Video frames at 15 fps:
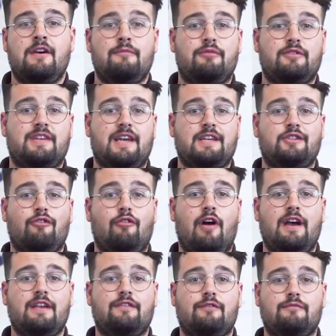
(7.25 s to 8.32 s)
protects your
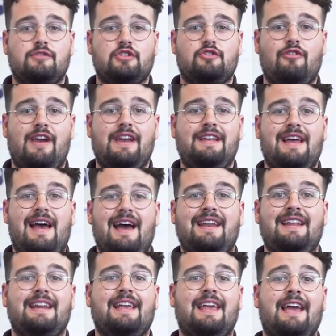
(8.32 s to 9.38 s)
eyes from strain,
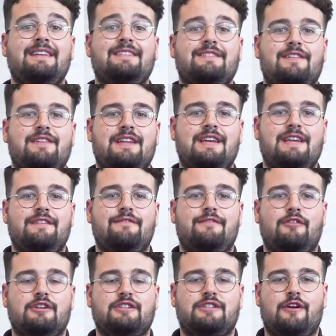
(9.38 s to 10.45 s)
and it negates the need
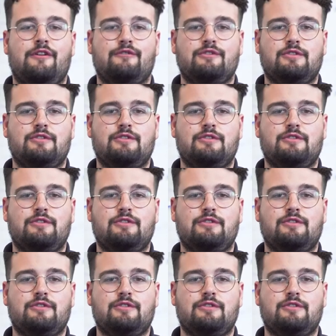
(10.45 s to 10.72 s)
for external